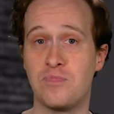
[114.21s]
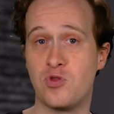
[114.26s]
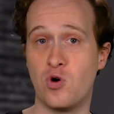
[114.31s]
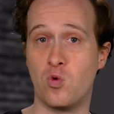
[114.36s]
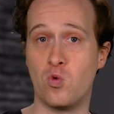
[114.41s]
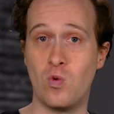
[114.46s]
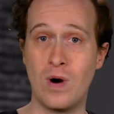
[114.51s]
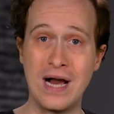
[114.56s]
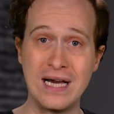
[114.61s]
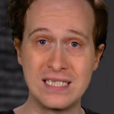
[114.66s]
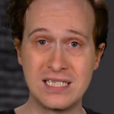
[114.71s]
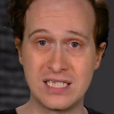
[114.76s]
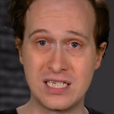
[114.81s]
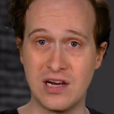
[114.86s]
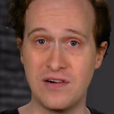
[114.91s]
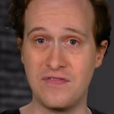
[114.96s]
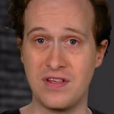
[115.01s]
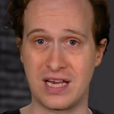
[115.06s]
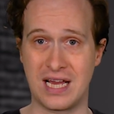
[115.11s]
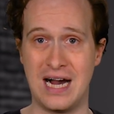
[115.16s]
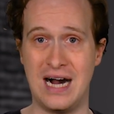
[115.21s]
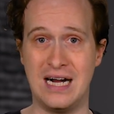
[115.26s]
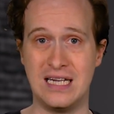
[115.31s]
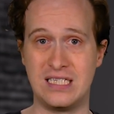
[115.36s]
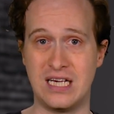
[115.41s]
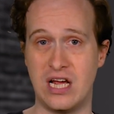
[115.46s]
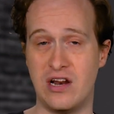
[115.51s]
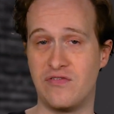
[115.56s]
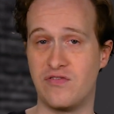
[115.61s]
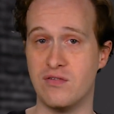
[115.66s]
The rest of the
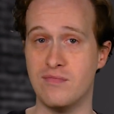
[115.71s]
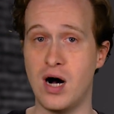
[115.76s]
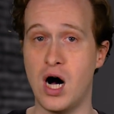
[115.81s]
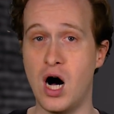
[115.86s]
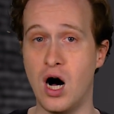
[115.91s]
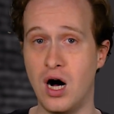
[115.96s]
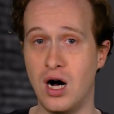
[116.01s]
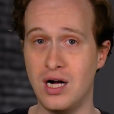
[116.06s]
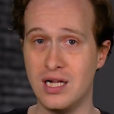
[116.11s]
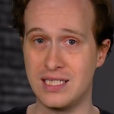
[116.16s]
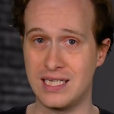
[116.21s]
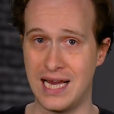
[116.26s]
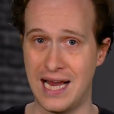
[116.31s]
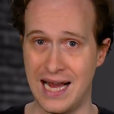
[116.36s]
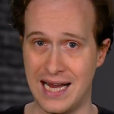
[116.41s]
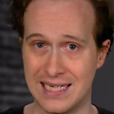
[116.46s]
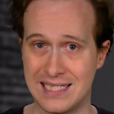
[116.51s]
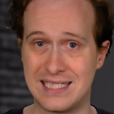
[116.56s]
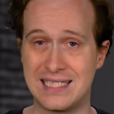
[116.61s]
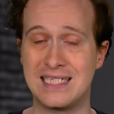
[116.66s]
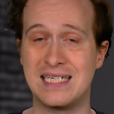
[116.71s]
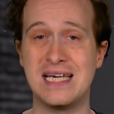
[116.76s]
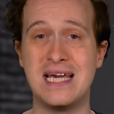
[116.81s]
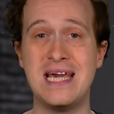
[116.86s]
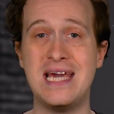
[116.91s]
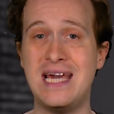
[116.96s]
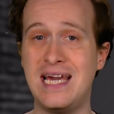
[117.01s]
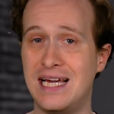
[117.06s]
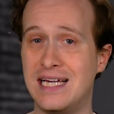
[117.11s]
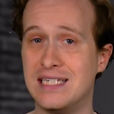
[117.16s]
content from all tests
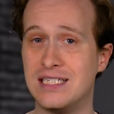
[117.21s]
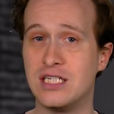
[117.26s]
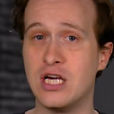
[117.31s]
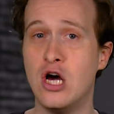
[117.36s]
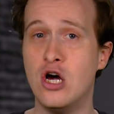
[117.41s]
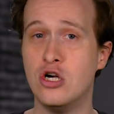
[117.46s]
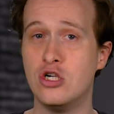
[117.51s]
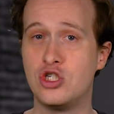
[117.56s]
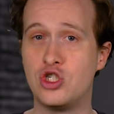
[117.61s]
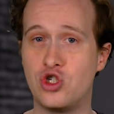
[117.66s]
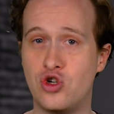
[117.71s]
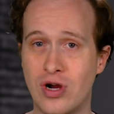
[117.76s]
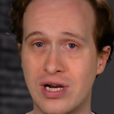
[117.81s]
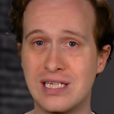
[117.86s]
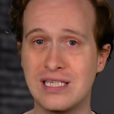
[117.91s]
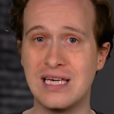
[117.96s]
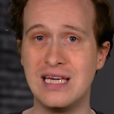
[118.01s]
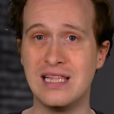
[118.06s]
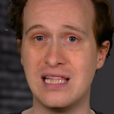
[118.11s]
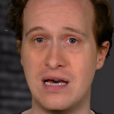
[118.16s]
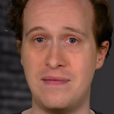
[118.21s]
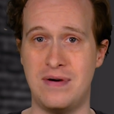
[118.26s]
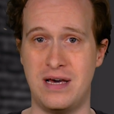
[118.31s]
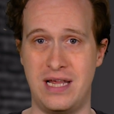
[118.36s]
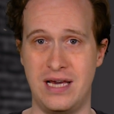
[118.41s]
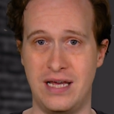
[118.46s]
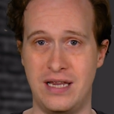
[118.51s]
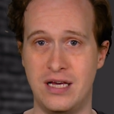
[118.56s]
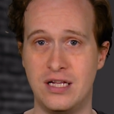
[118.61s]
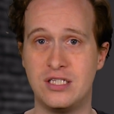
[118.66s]
is strictly
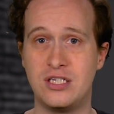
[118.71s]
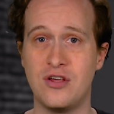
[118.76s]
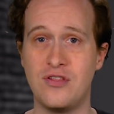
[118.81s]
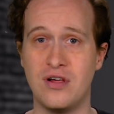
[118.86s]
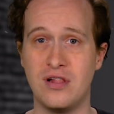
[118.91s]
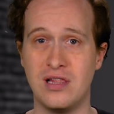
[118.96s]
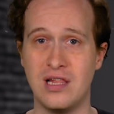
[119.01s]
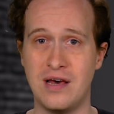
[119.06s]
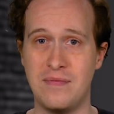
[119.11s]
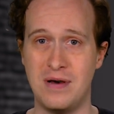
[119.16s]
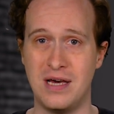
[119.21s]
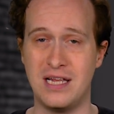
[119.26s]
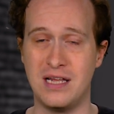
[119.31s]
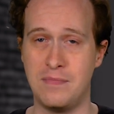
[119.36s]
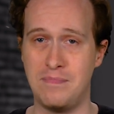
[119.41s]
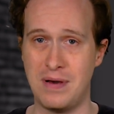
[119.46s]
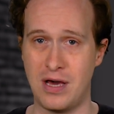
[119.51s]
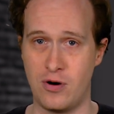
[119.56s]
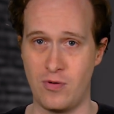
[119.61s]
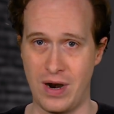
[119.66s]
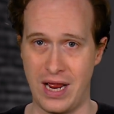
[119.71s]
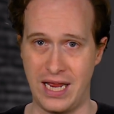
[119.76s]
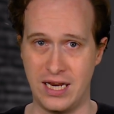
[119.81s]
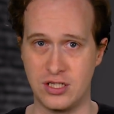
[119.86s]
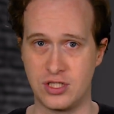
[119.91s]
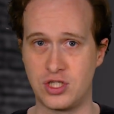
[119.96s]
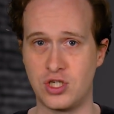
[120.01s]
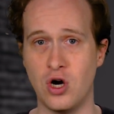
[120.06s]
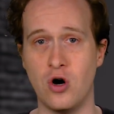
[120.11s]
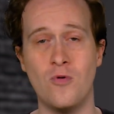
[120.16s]
limited to the limited
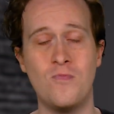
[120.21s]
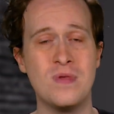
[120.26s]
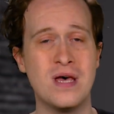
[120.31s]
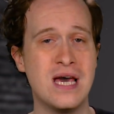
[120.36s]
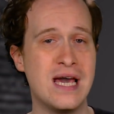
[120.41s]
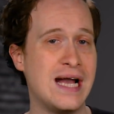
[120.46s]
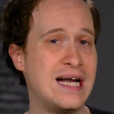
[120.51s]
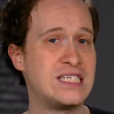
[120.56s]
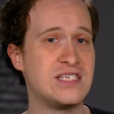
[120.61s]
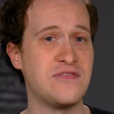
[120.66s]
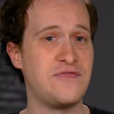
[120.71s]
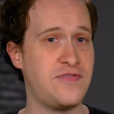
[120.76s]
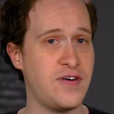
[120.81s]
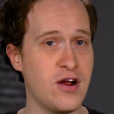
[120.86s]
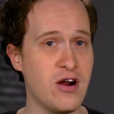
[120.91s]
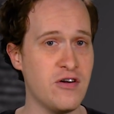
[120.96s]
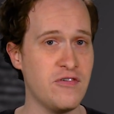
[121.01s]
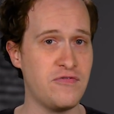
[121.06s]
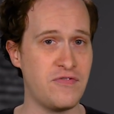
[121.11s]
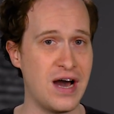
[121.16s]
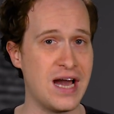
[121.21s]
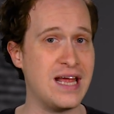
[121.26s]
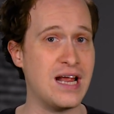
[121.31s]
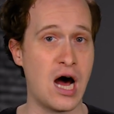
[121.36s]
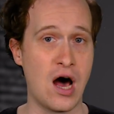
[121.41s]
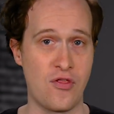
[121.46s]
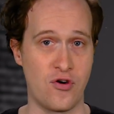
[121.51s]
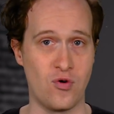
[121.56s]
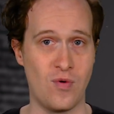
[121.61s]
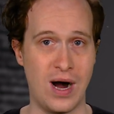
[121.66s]
bitrate, so it's a fair fight
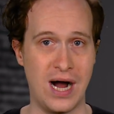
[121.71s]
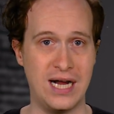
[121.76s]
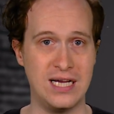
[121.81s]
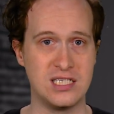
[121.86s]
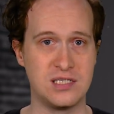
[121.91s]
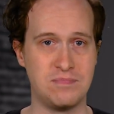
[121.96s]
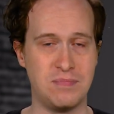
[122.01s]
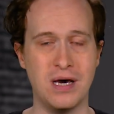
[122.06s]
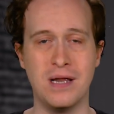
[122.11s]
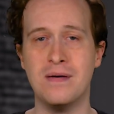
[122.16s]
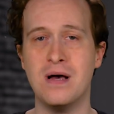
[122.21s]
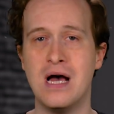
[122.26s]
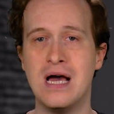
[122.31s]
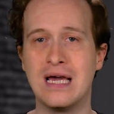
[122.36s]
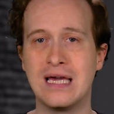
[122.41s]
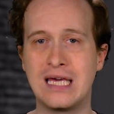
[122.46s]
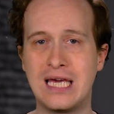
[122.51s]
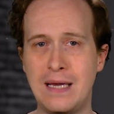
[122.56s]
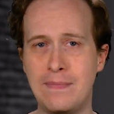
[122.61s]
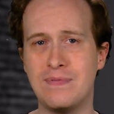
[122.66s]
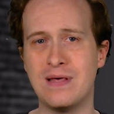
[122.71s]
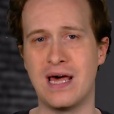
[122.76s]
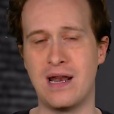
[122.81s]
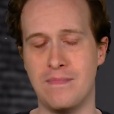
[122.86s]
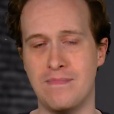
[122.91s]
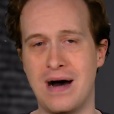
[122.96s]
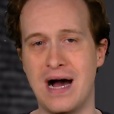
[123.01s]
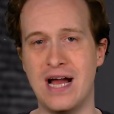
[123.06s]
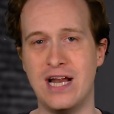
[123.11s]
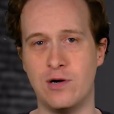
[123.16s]
otherwise, but keep that
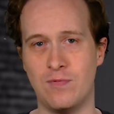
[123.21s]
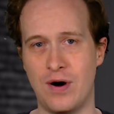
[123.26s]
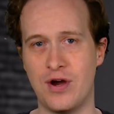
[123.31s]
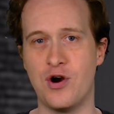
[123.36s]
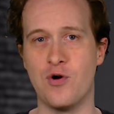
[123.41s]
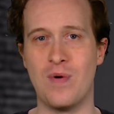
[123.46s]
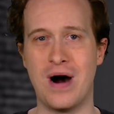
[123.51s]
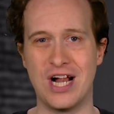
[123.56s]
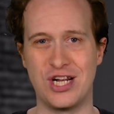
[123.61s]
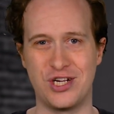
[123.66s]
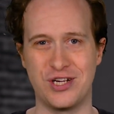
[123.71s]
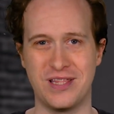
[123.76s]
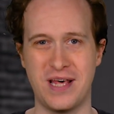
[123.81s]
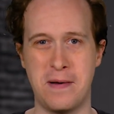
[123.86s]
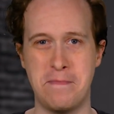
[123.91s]
in mind while you're watching